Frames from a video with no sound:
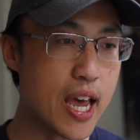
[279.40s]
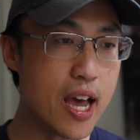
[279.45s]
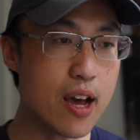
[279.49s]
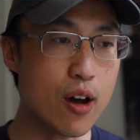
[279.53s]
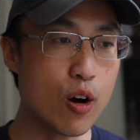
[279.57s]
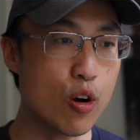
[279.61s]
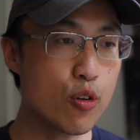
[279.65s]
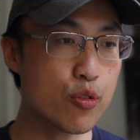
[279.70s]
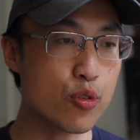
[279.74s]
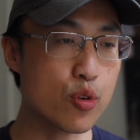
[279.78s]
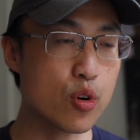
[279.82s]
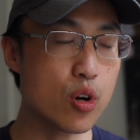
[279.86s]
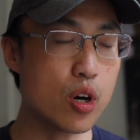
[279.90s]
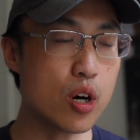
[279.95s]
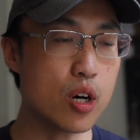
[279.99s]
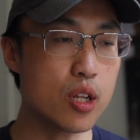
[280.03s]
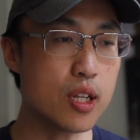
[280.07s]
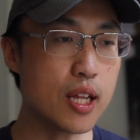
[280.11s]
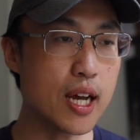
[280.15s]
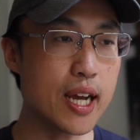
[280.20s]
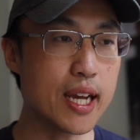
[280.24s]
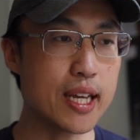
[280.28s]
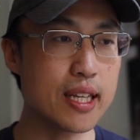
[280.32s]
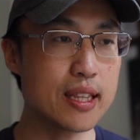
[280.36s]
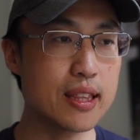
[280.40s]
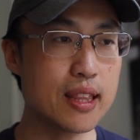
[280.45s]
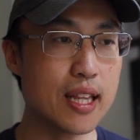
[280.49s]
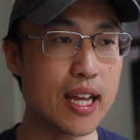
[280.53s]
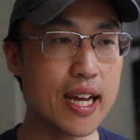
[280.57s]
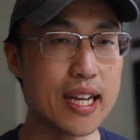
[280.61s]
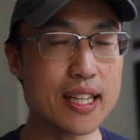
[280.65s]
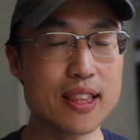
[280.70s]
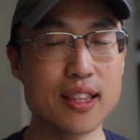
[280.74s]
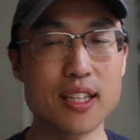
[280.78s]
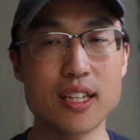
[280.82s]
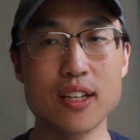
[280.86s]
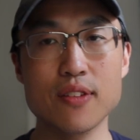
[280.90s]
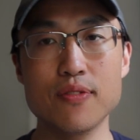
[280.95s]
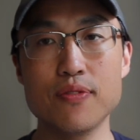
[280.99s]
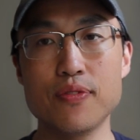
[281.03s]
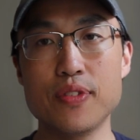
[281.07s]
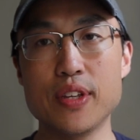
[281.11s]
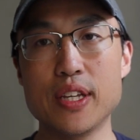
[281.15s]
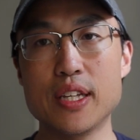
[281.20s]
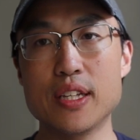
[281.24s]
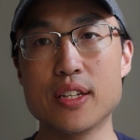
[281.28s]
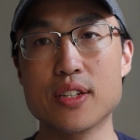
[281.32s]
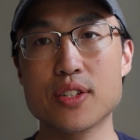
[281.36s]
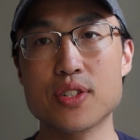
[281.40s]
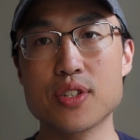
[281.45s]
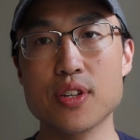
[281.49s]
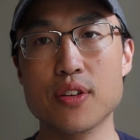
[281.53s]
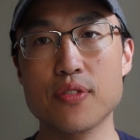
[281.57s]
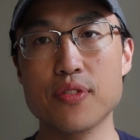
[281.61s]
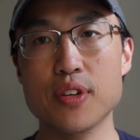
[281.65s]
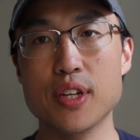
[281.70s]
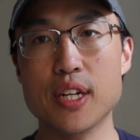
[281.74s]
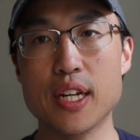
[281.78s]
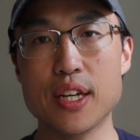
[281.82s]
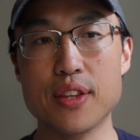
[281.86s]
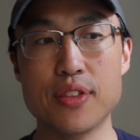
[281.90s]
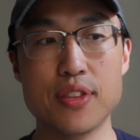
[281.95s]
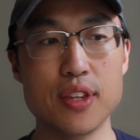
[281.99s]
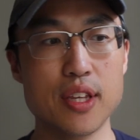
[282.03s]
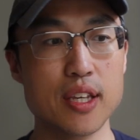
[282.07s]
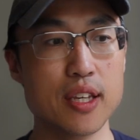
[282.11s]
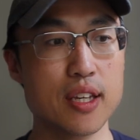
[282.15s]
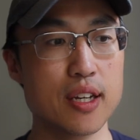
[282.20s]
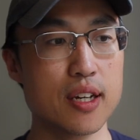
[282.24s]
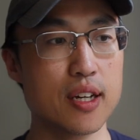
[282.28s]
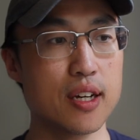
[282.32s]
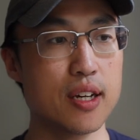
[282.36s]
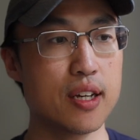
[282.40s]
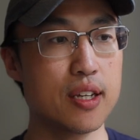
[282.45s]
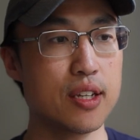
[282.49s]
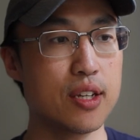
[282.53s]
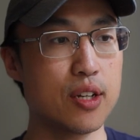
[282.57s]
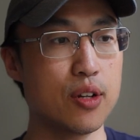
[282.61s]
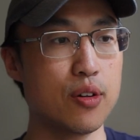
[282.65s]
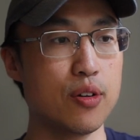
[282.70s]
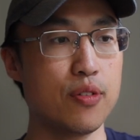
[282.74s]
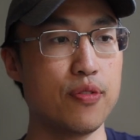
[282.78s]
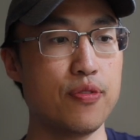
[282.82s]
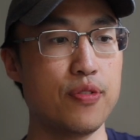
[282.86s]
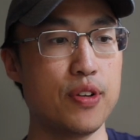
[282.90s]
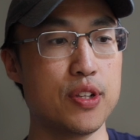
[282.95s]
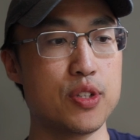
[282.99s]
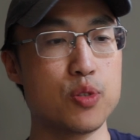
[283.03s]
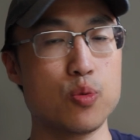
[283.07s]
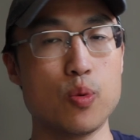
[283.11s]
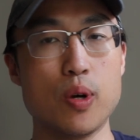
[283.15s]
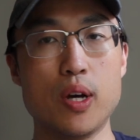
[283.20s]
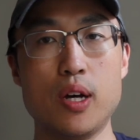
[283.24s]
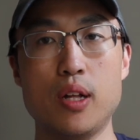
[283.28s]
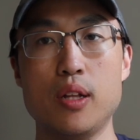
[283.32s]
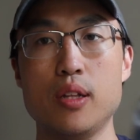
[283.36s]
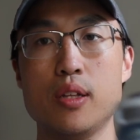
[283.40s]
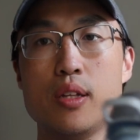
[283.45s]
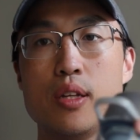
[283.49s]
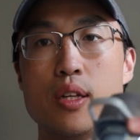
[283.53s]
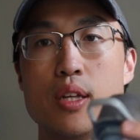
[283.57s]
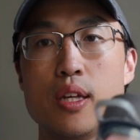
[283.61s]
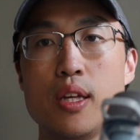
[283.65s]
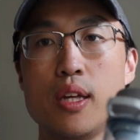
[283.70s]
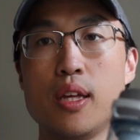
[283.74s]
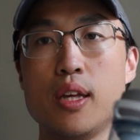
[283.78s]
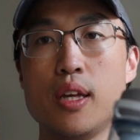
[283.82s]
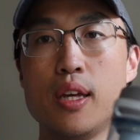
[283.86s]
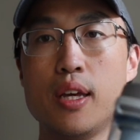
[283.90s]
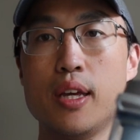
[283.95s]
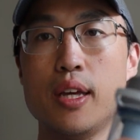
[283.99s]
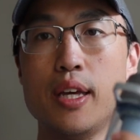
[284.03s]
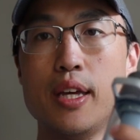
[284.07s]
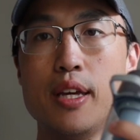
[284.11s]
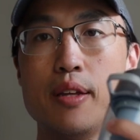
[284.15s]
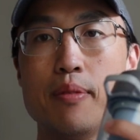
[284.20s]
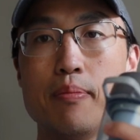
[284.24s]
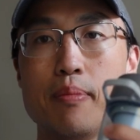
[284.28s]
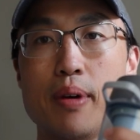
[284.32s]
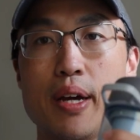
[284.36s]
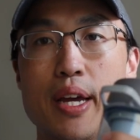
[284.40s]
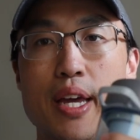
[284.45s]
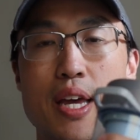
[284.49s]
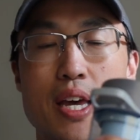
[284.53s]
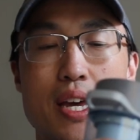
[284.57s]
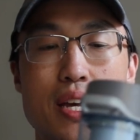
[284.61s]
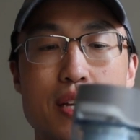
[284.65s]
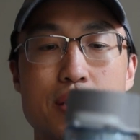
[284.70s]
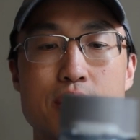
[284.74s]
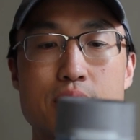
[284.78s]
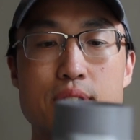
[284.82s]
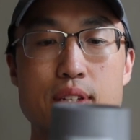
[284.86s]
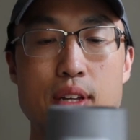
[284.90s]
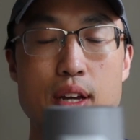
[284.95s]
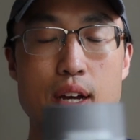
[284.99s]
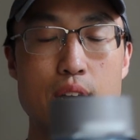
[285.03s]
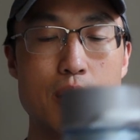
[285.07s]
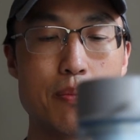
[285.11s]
Overall, I like the convenience of it. I think it fits well in my hands.